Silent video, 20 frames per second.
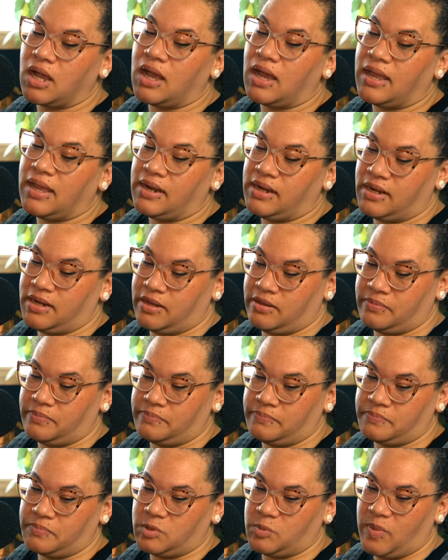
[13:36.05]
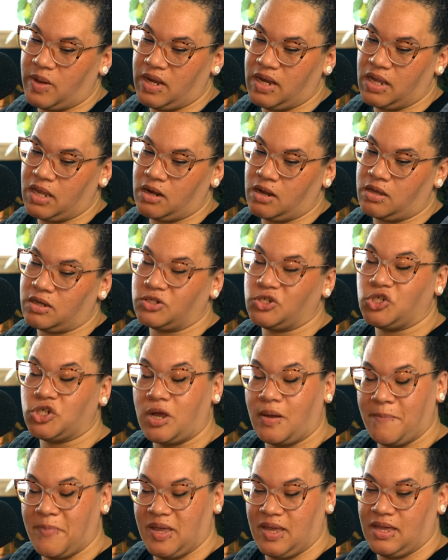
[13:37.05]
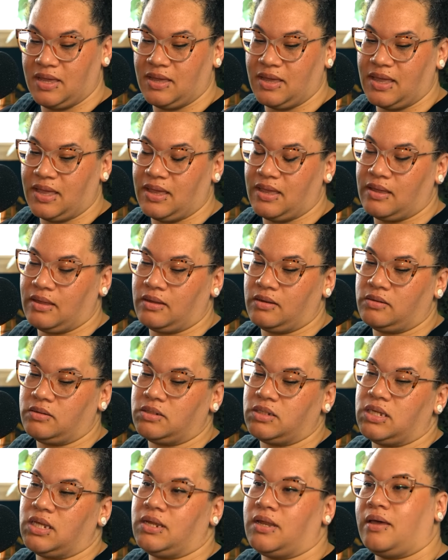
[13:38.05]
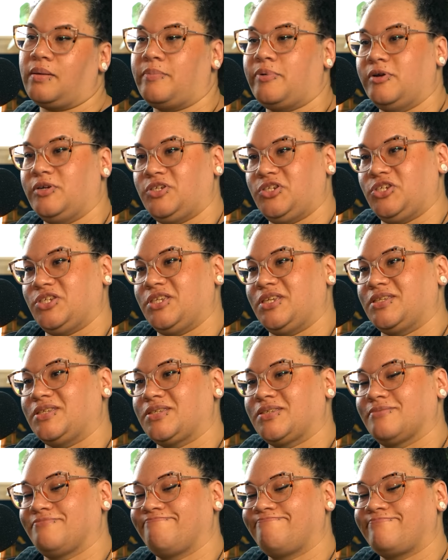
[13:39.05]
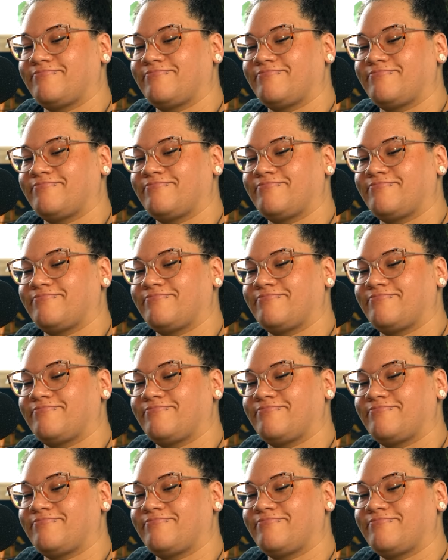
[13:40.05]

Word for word: I ended up spending it on shopping and in-app purchases.